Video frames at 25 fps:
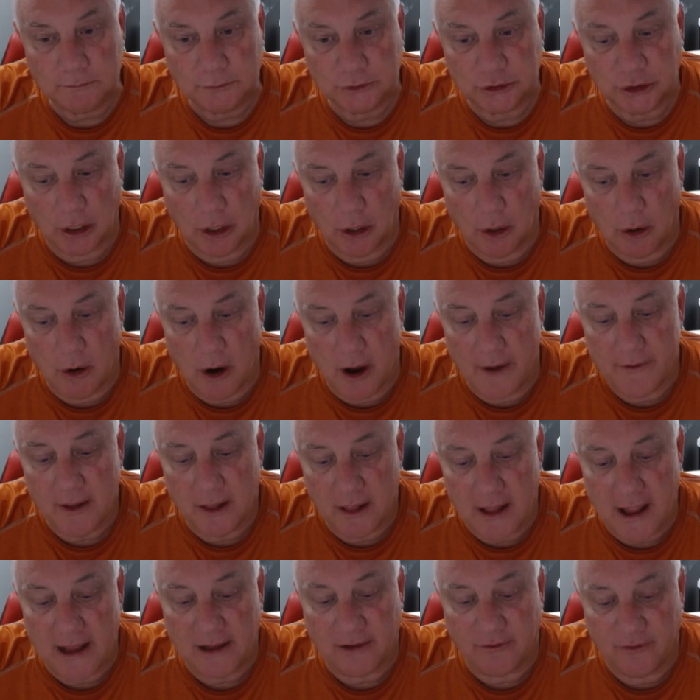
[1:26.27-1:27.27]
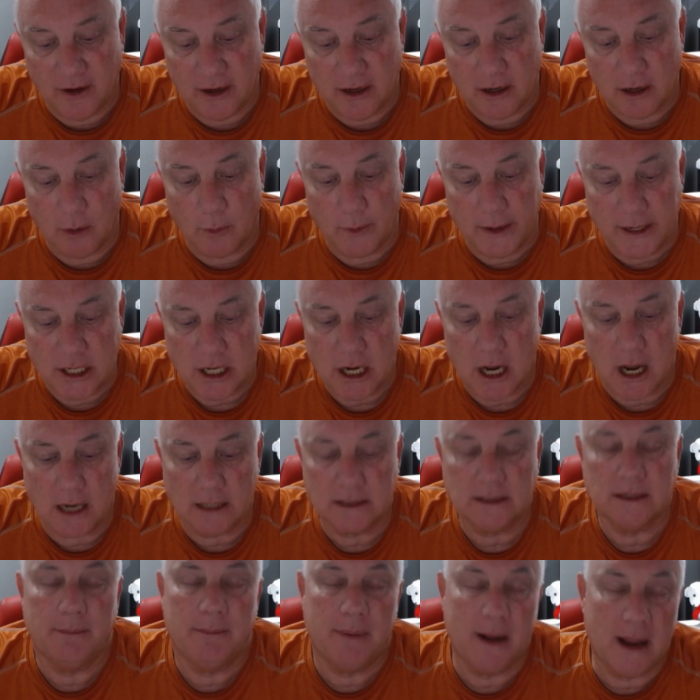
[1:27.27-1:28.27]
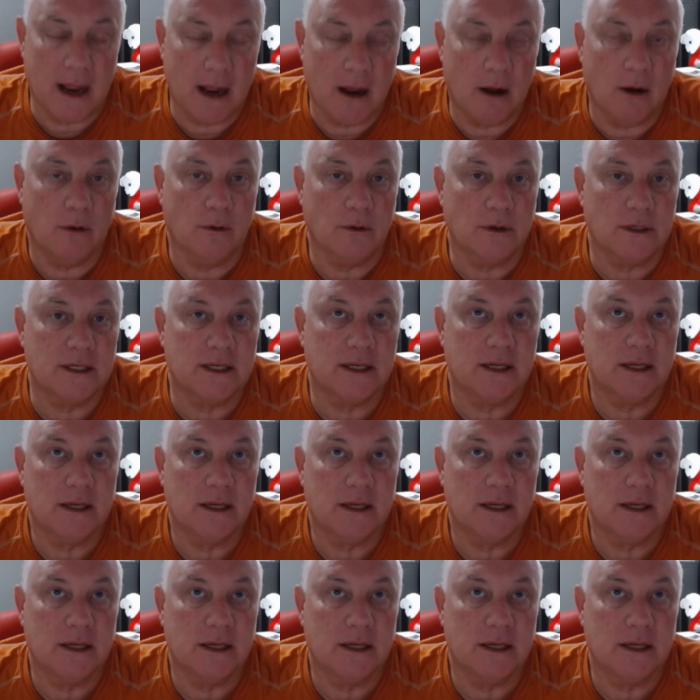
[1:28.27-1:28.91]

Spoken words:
So, on the last video, we talked about